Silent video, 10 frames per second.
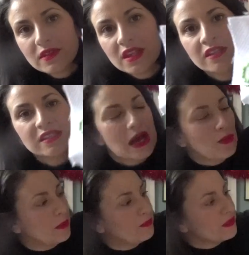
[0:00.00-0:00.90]
and there's that
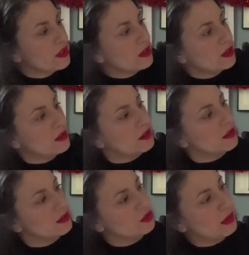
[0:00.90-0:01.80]
one.
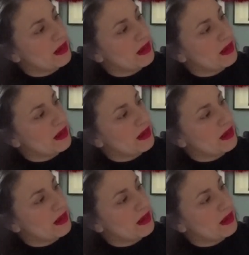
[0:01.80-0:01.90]
So